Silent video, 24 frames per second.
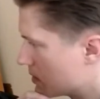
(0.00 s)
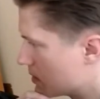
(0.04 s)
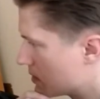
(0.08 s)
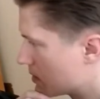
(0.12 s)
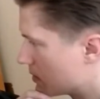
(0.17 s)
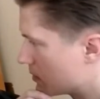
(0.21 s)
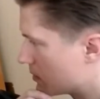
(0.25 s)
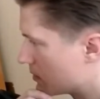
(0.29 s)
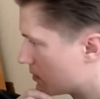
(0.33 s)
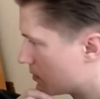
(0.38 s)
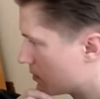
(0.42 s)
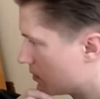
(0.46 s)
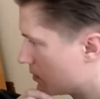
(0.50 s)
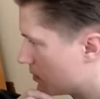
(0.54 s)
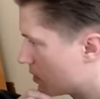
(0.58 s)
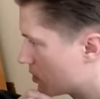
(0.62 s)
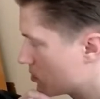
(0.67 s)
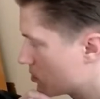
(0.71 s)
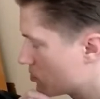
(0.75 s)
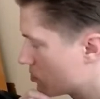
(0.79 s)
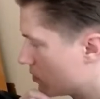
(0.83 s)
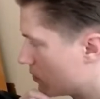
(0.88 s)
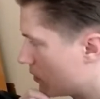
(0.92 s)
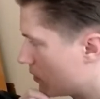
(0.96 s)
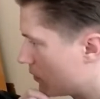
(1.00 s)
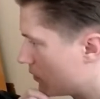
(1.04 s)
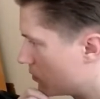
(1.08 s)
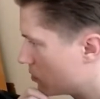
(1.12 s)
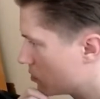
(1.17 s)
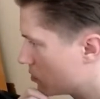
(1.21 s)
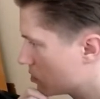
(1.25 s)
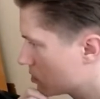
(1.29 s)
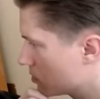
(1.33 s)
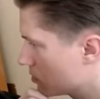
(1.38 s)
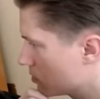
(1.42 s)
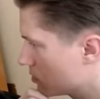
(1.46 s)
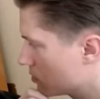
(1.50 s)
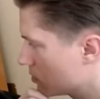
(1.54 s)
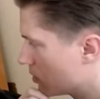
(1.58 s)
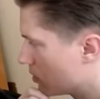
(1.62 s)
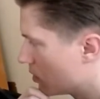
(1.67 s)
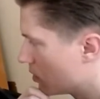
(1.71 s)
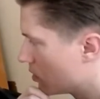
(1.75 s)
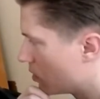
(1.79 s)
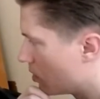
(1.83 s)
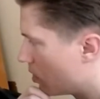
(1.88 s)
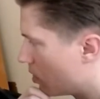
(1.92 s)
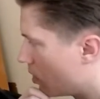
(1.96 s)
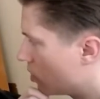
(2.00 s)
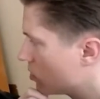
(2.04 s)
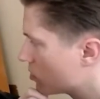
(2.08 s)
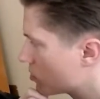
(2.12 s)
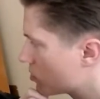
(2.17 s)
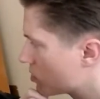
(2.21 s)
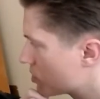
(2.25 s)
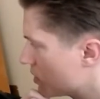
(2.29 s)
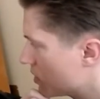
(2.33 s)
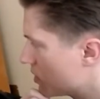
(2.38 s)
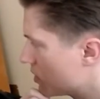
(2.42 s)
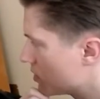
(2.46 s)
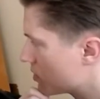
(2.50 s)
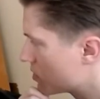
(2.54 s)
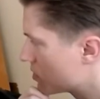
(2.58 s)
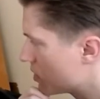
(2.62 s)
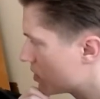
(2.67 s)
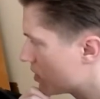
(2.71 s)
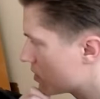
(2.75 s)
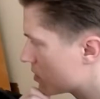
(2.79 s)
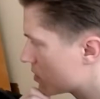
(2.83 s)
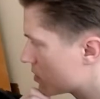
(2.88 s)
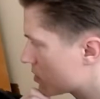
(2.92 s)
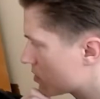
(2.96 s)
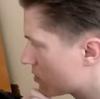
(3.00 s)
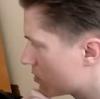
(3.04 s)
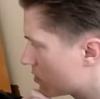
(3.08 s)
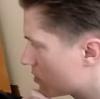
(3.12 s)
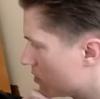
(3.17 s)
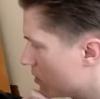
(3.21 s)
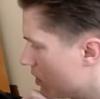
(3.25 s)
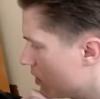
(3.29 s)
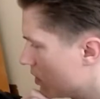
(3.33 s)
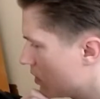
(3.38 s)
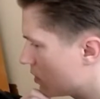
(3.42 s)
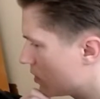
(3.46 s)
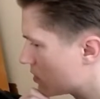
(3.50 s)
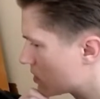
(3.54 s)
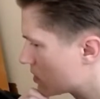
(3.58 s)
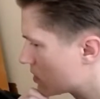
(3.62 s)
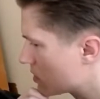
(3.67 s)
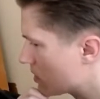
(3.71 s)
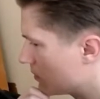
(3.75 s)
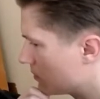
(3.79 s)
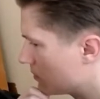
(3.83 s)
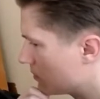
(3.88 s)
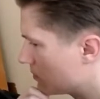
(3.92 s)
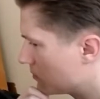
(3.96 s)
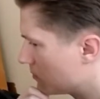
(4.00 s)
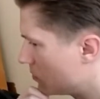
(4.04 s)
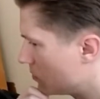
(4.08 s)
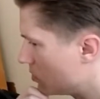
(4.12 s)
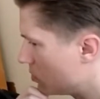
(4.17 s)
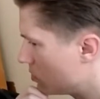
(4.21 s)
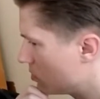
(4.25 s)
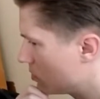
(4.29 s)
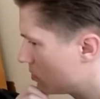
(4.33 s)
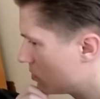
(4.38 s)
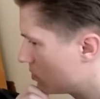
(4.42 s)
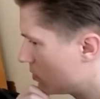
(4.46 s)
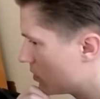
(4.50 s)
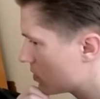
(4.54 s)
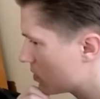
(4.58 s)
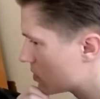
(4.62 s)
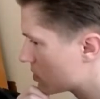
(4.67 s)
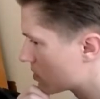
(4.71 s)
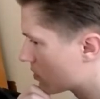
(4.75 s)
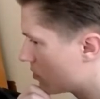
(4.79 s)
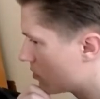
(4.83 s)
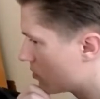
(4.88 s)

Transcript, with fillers: since the Industrial Revolution, all you see is just, yeah, some dude was